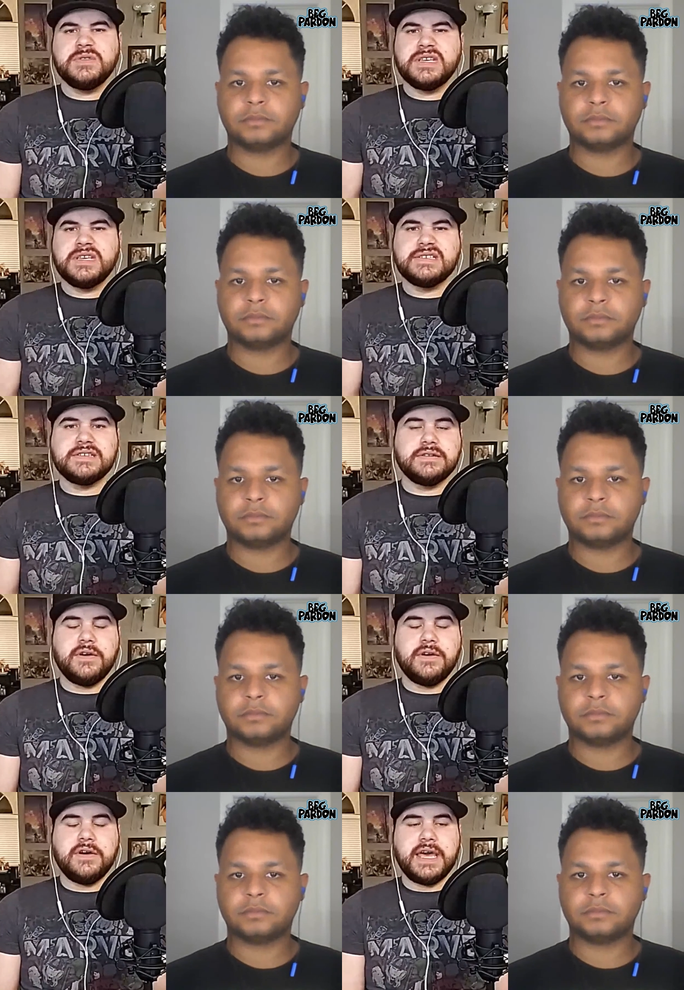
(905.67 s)
Speaker 1: and new this
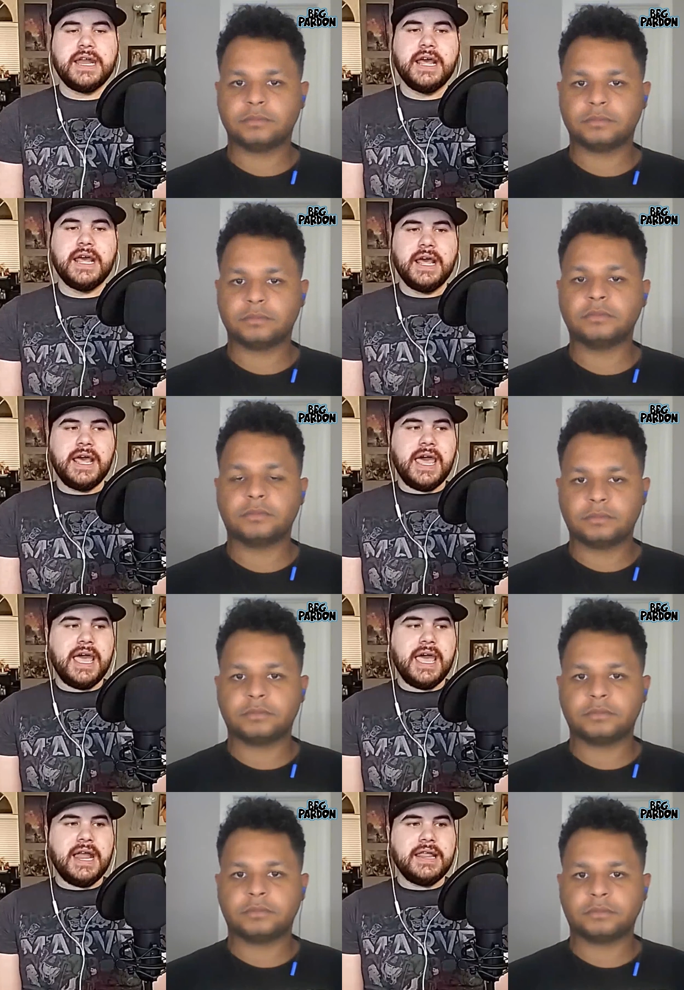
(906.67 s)
and all that.
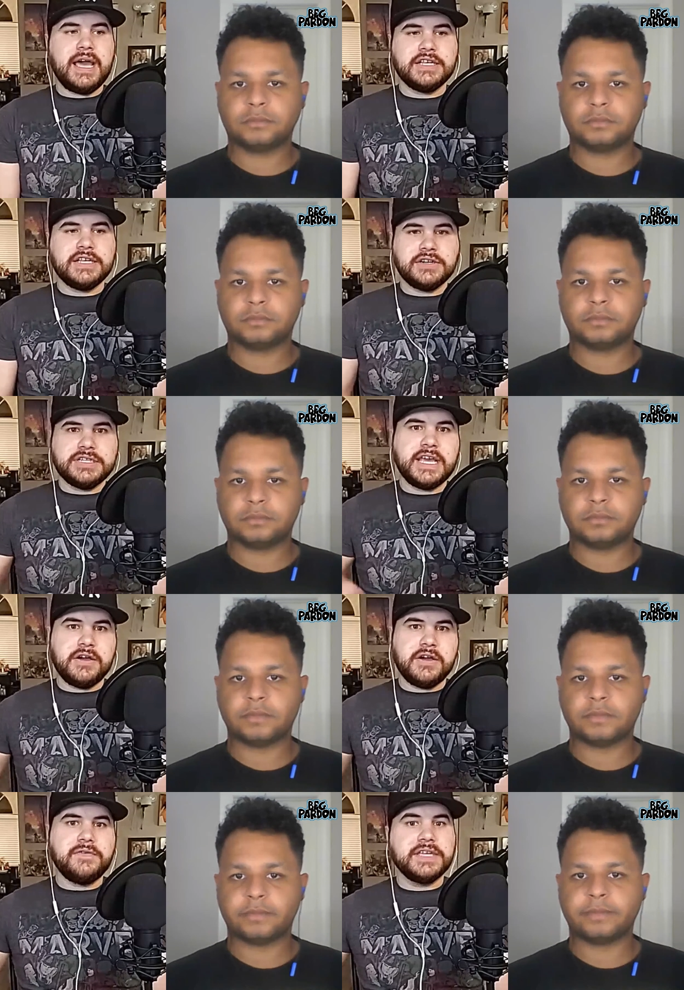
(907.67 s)
And they kind of started
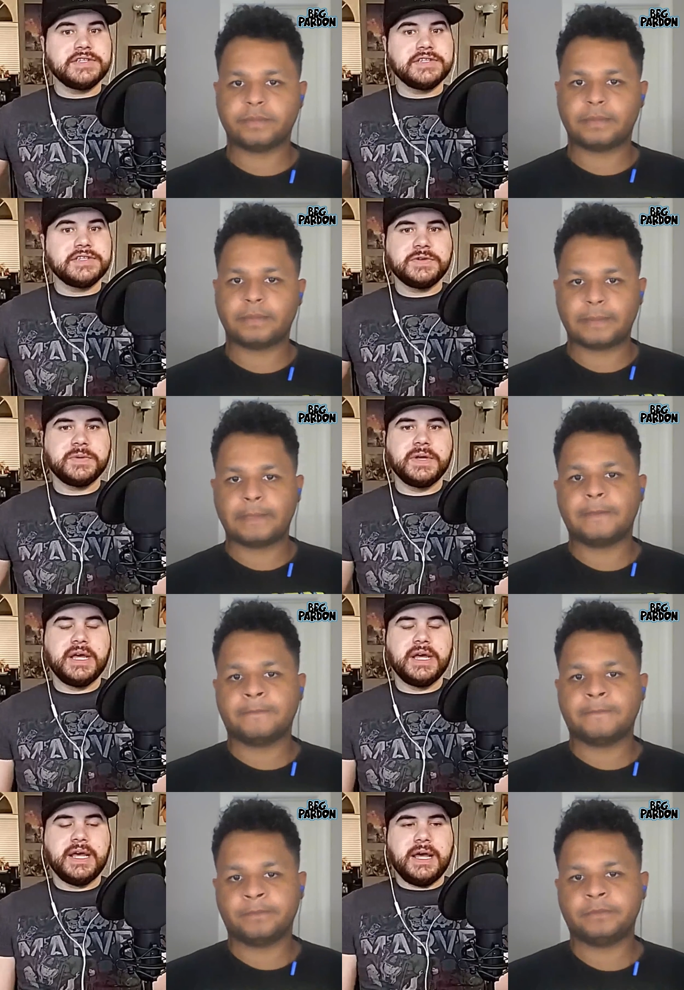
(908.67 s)
taking off again
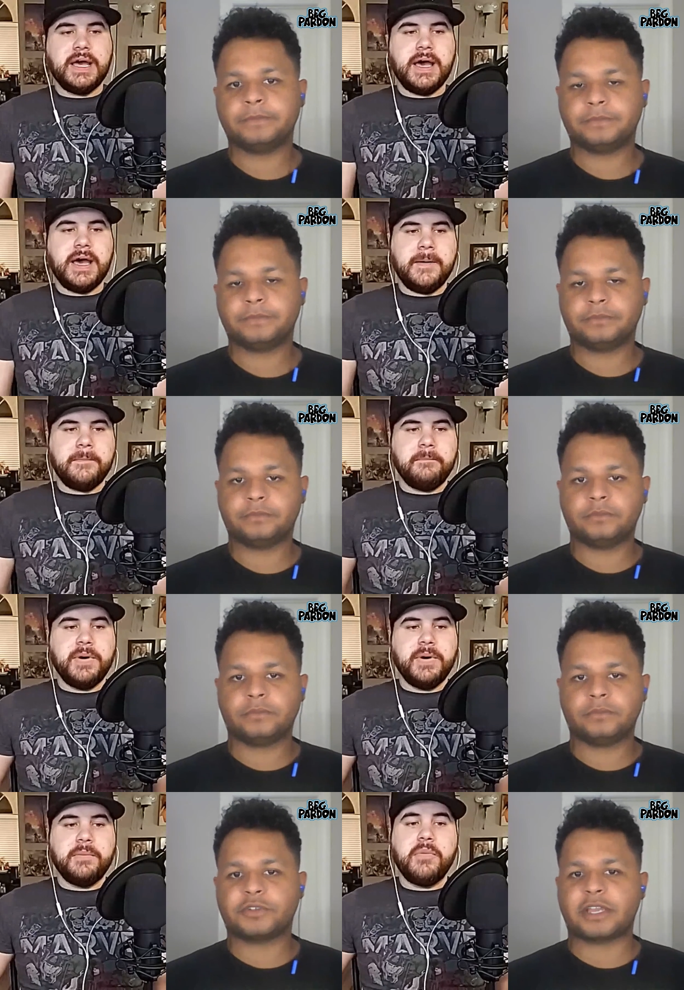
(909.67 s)
too.
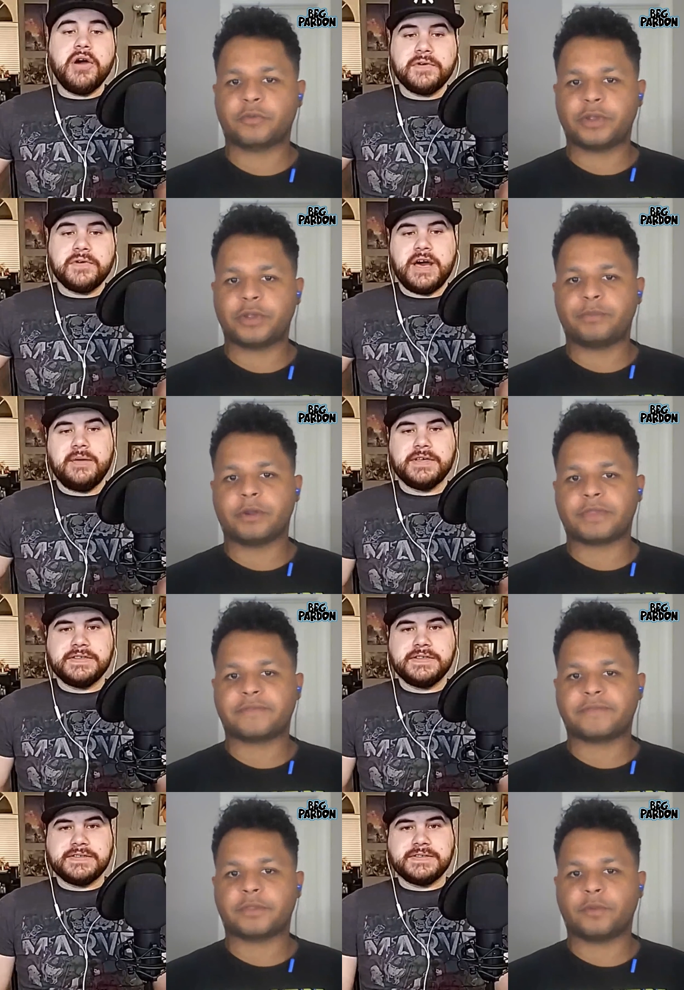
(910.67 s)
Um, but so like a
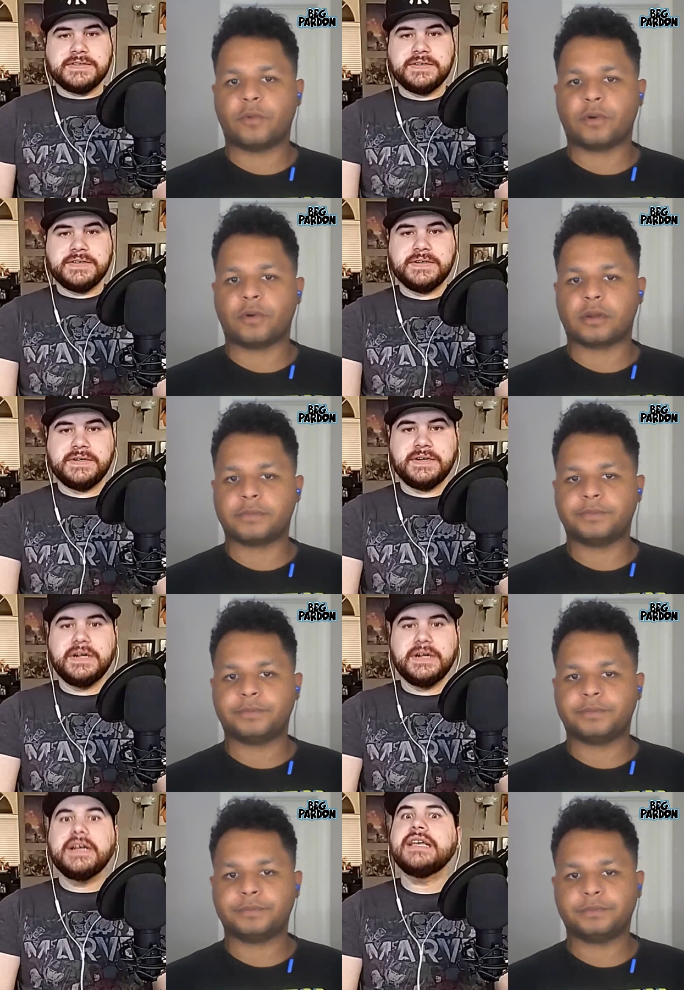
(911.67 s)
rebirth
Speaker 2: after the
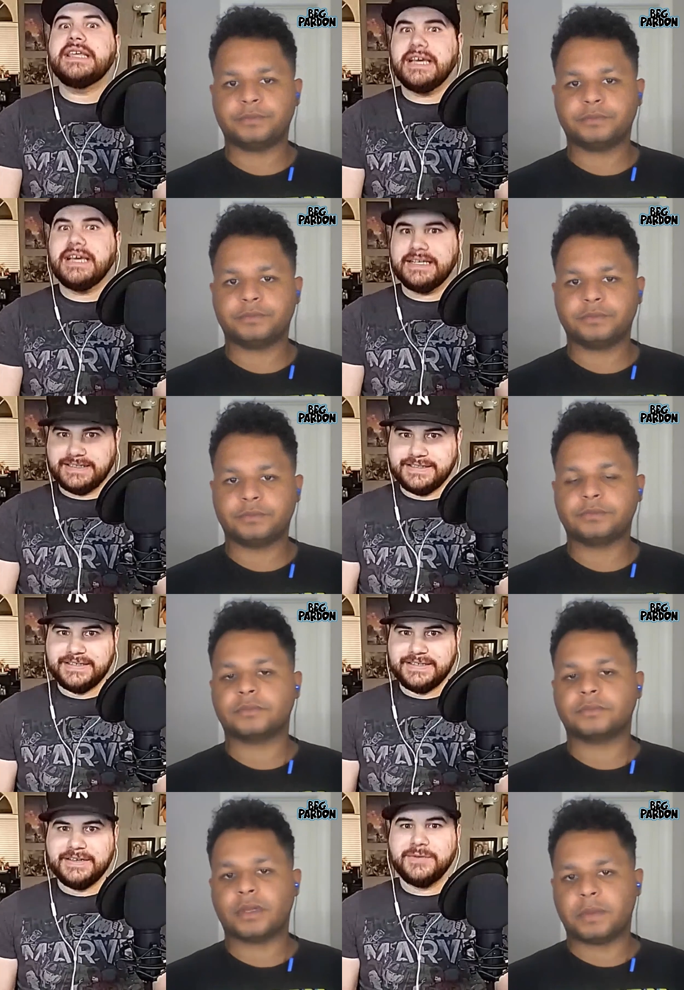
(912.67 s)
war.
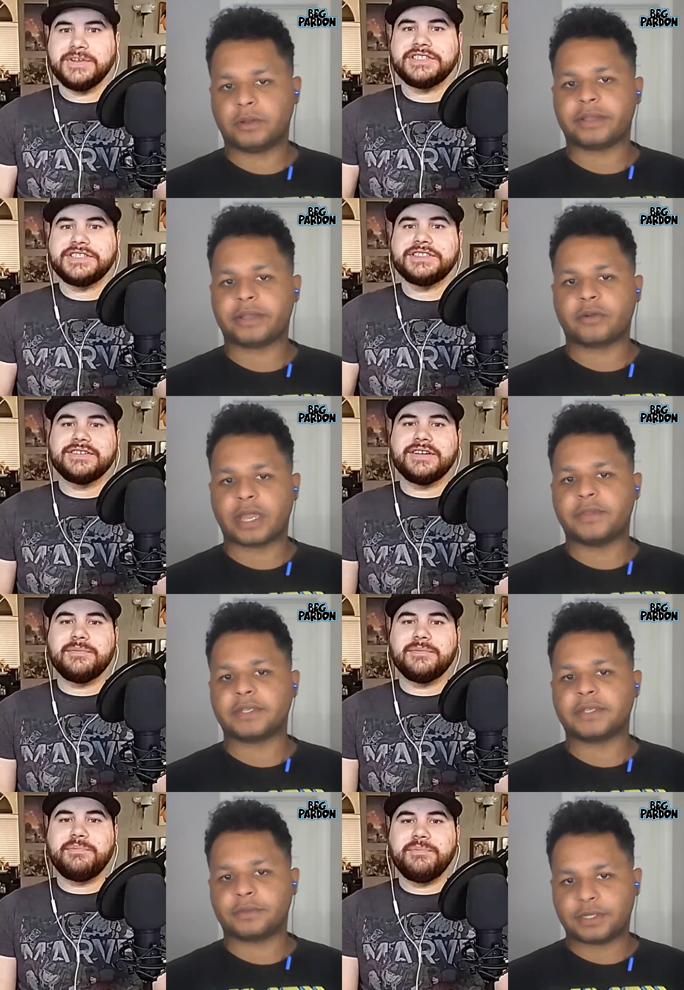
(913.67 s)
Speaker 1: Yes.
Speaker 2: Which they're like
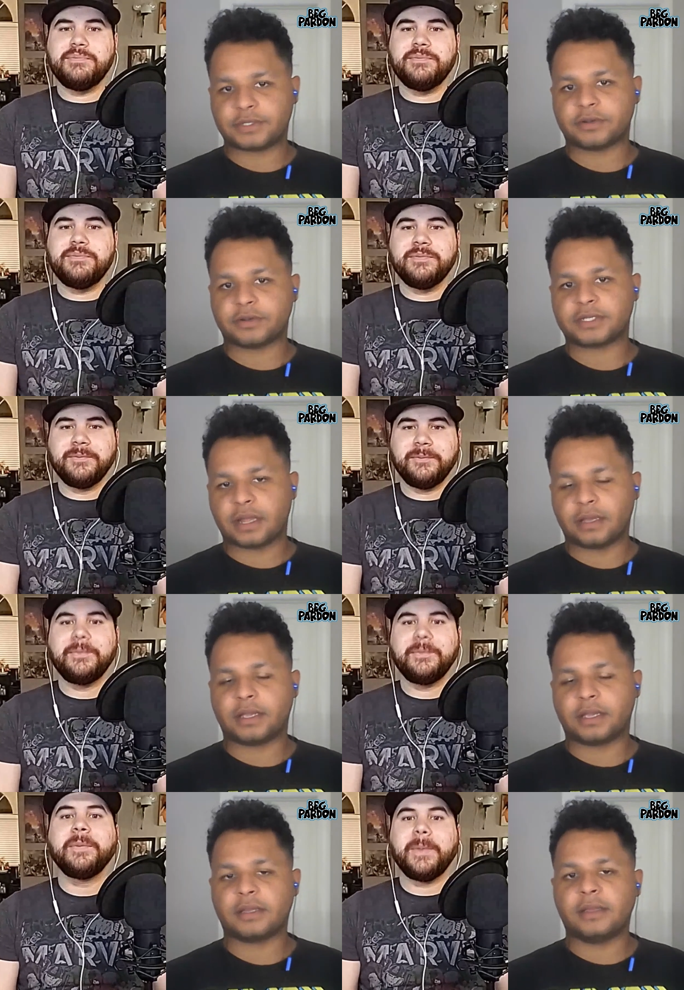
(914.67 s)
okay, this, these aren't
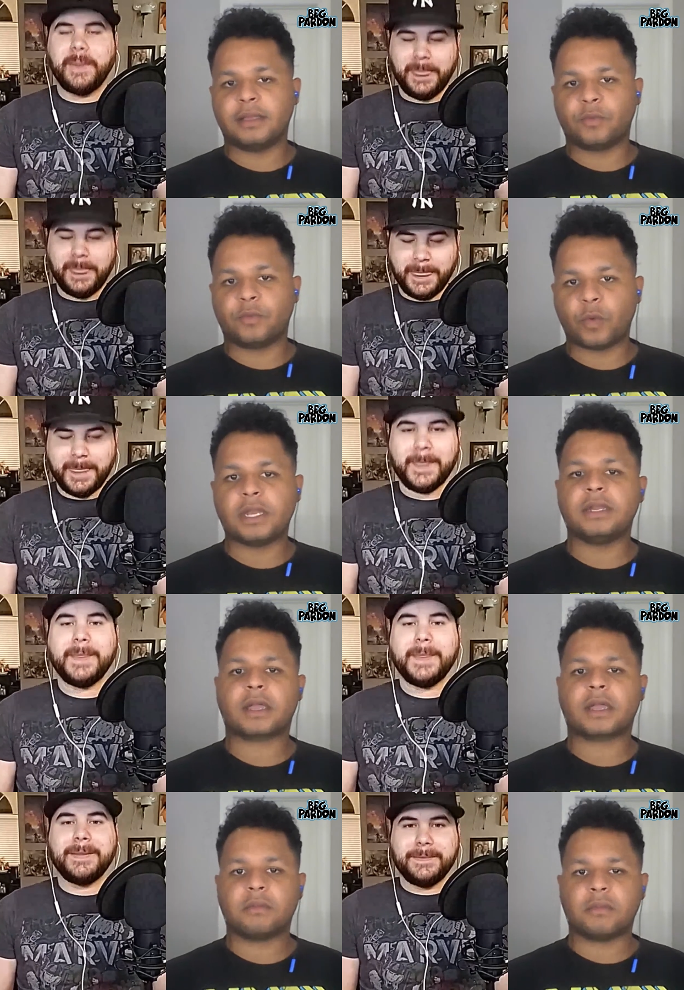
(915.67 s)
selling.
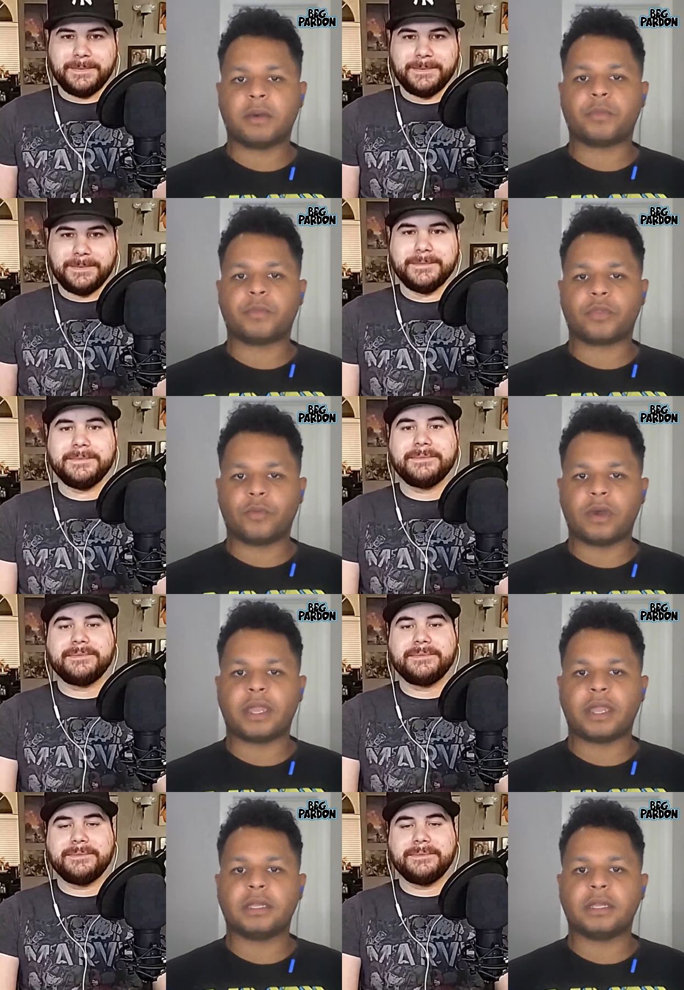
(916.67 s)
We need to come up with a